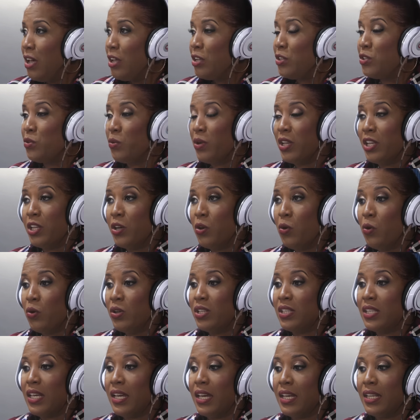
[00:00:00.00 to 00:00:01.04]
doing the whole
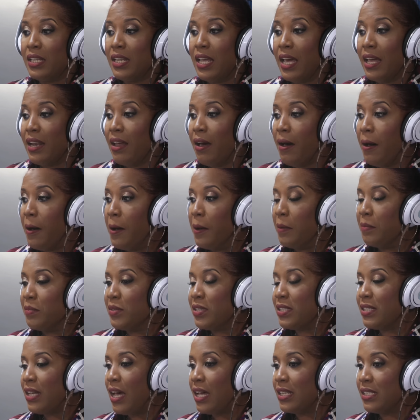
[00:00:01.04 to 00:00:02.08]
thing, then
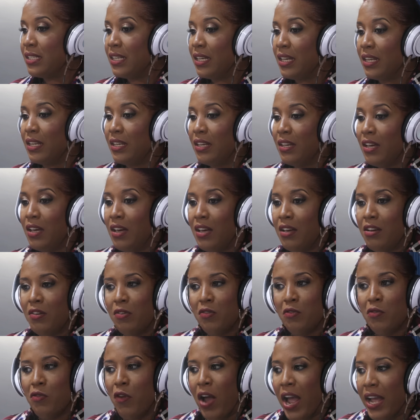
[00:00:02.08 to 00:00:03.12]
started
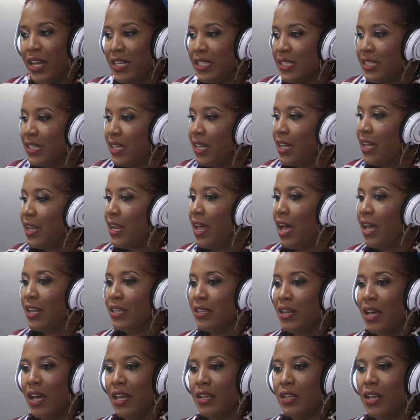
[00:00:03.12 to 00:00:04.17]
writing
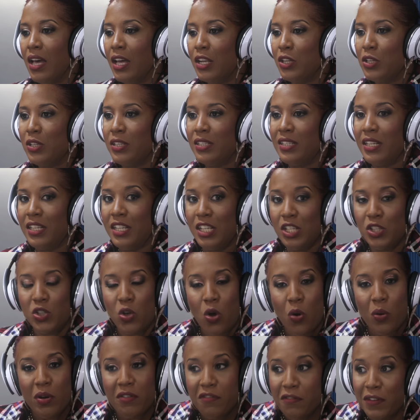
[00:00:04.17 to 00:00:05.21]
and did the
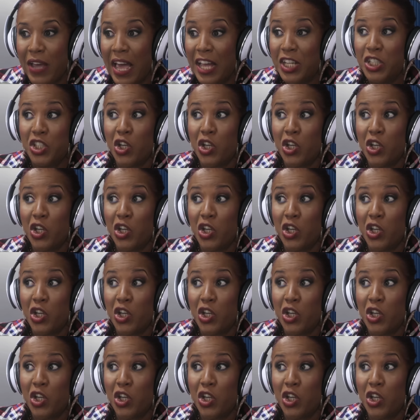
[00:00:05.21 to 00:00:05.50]
song with Fayan.